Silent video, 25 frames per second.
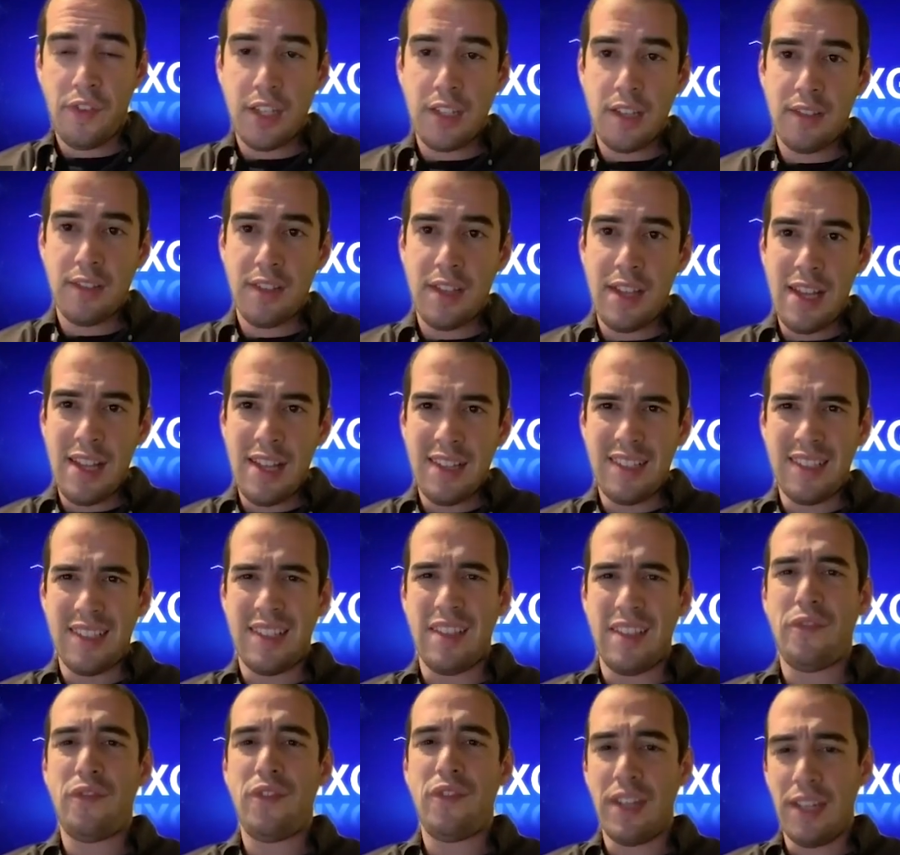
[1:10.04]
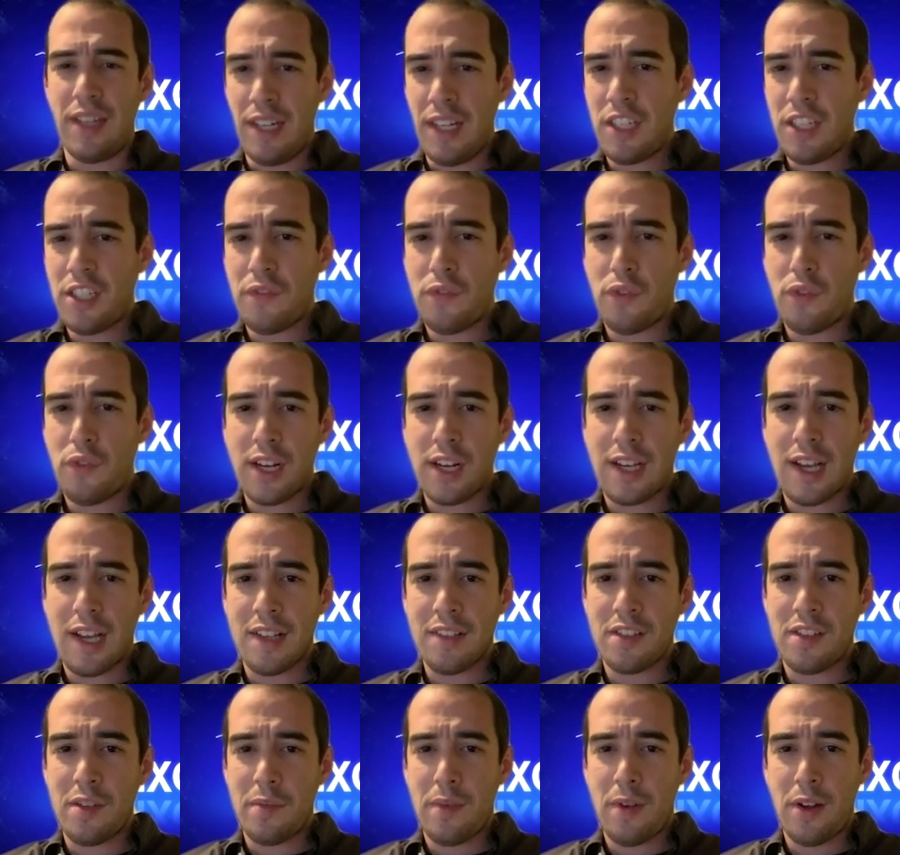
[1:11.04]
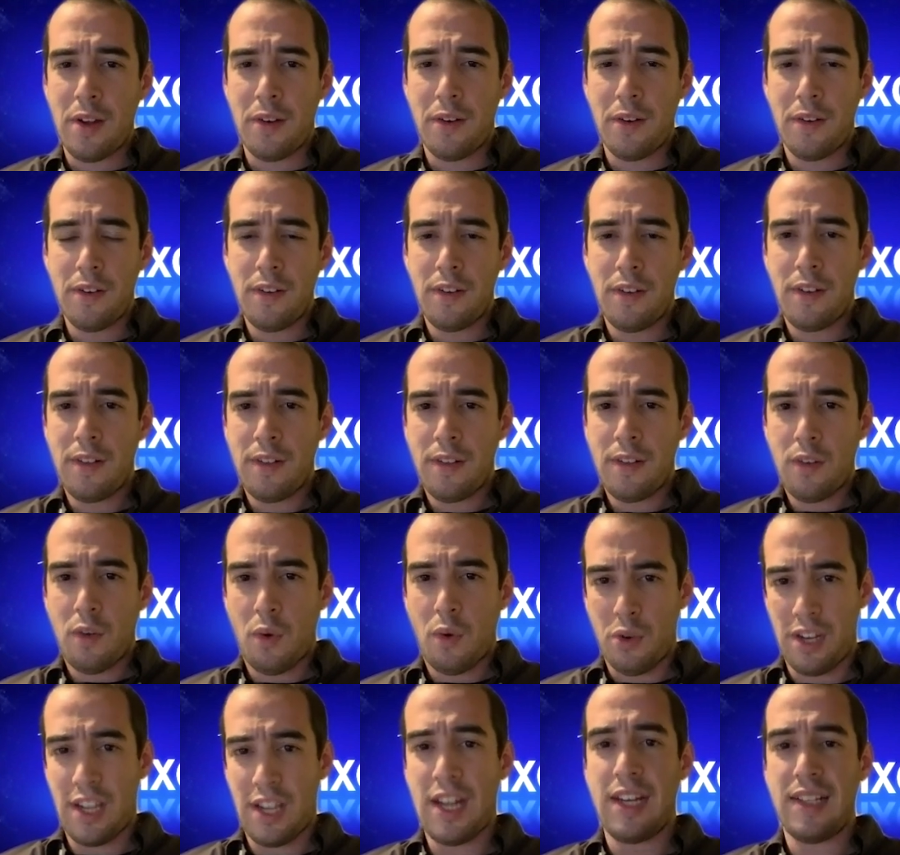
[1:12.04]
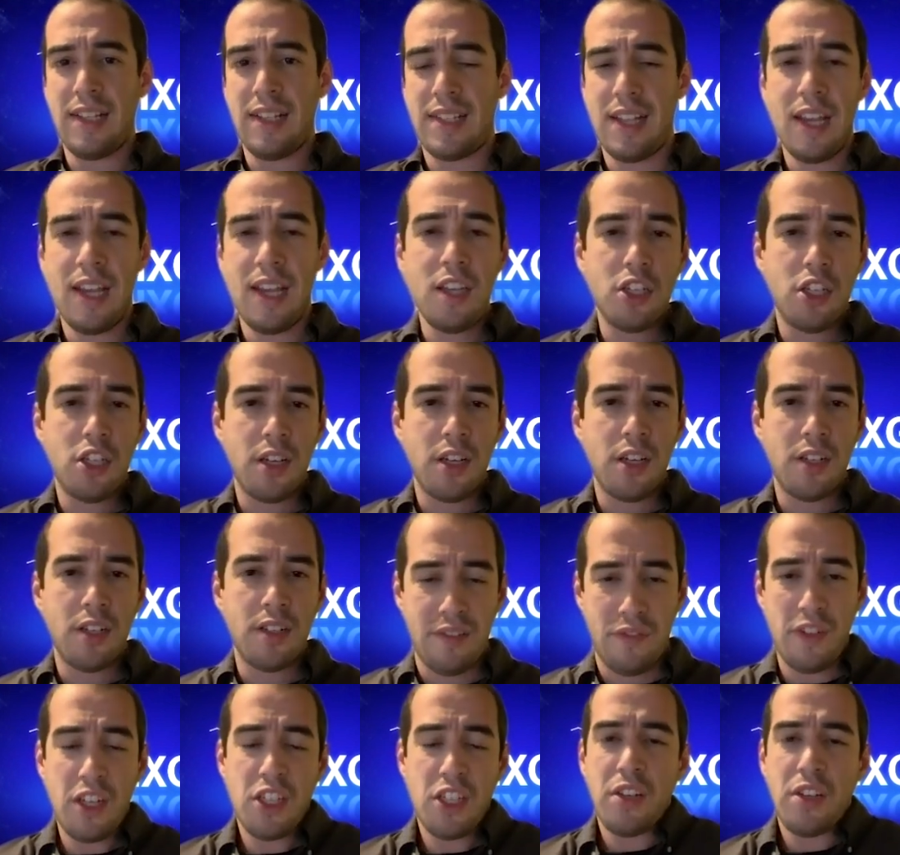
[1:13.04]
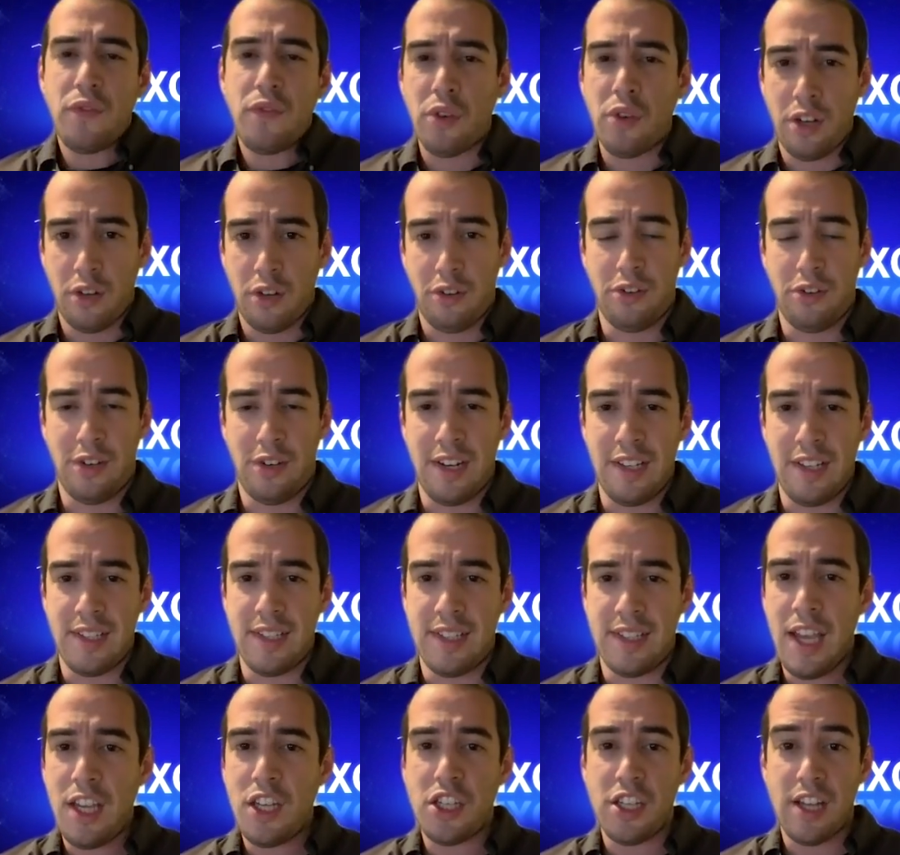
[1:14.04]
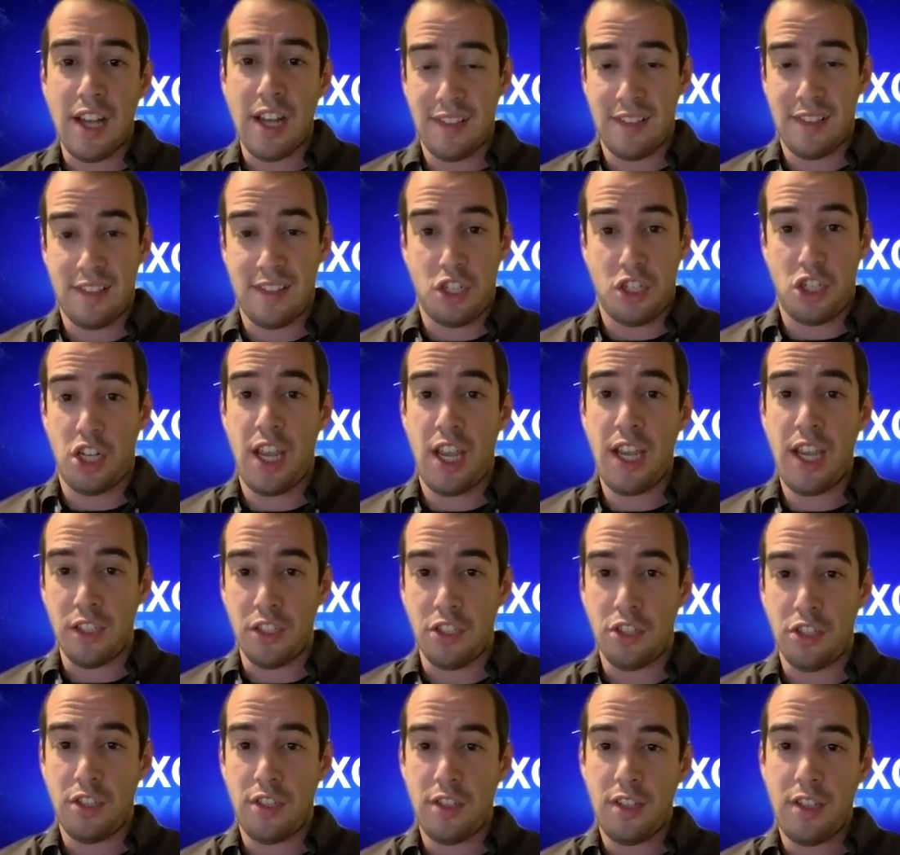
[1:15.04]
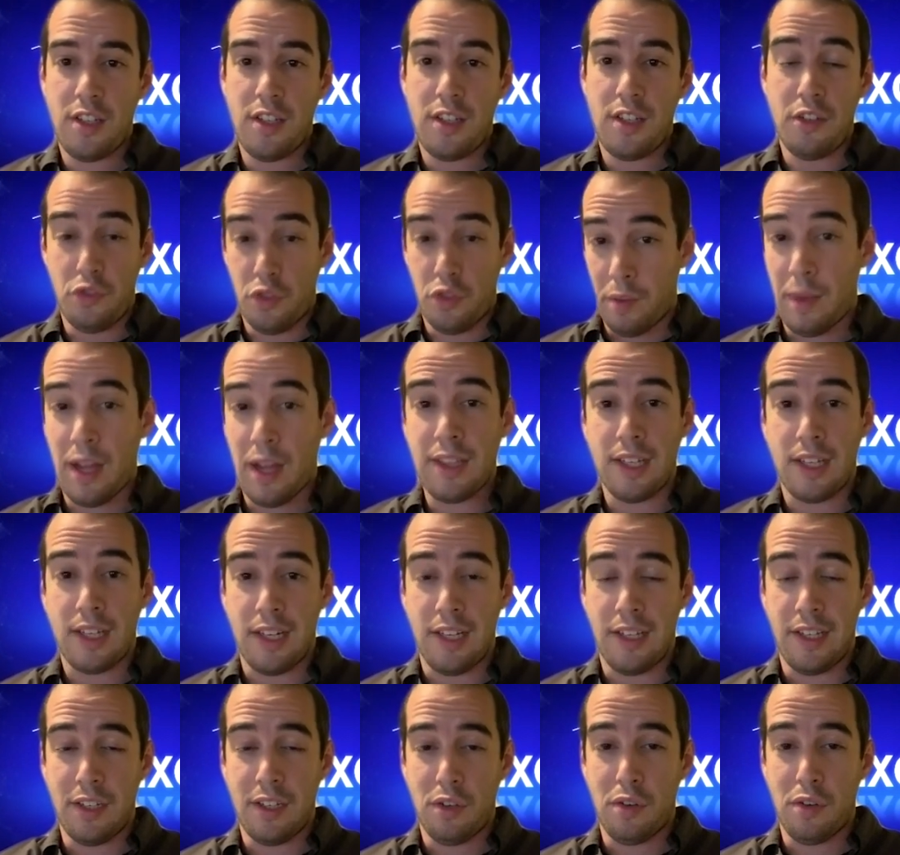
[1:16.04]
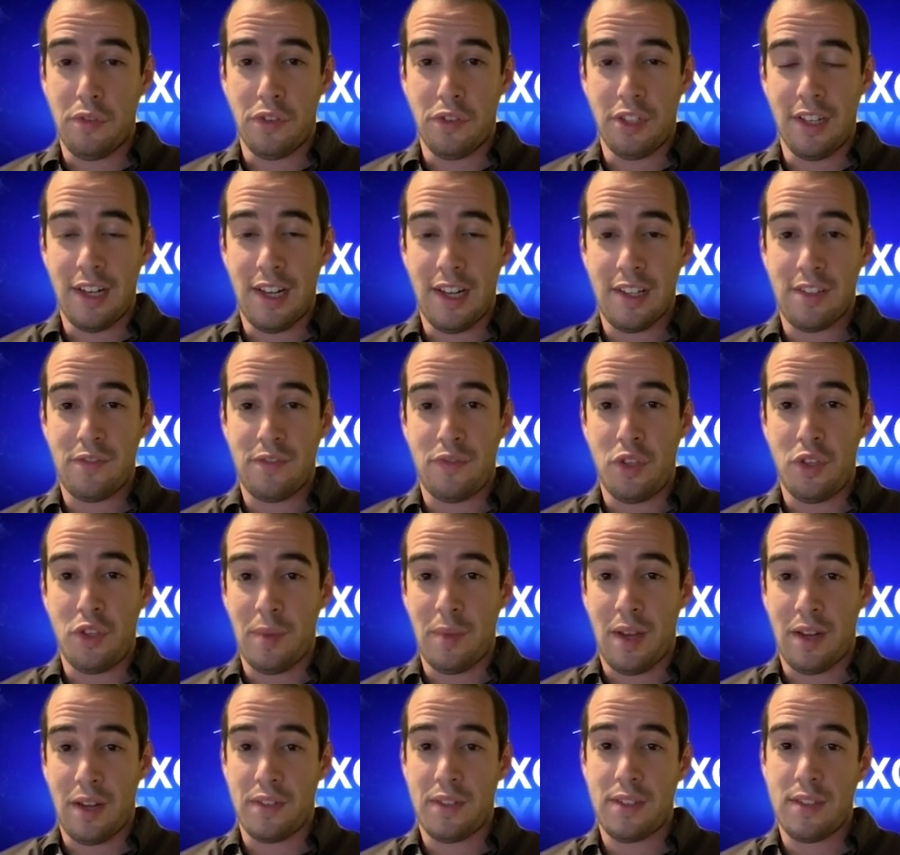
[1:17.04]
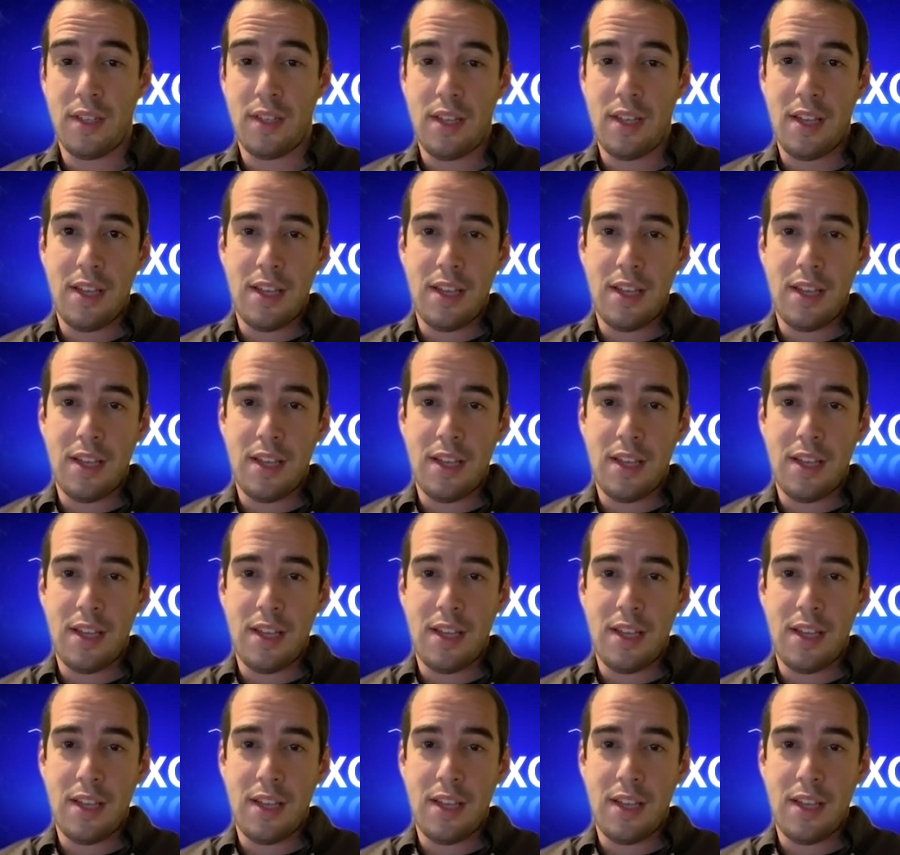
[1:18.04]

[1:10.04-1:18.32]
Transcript: that the definition for a customer organization, definition for our organization has changed dramatically over the last few months.